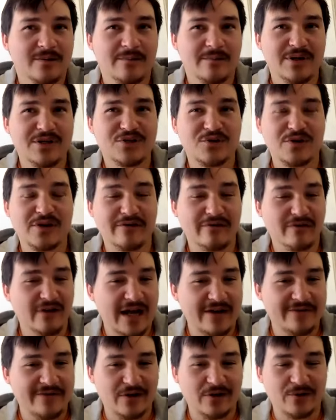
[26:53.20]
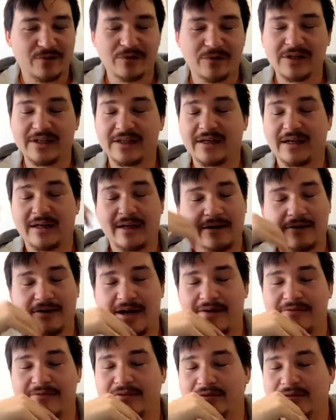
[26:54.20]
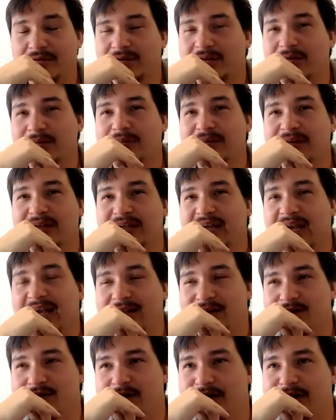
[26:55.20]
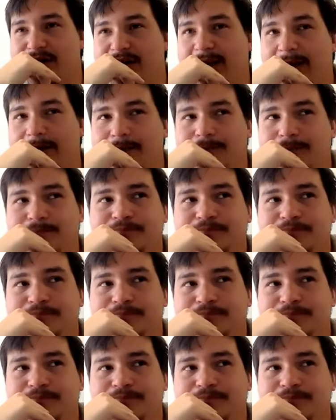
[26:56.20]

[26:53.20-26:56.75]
Mystery of life. I don't have a complete answer on that.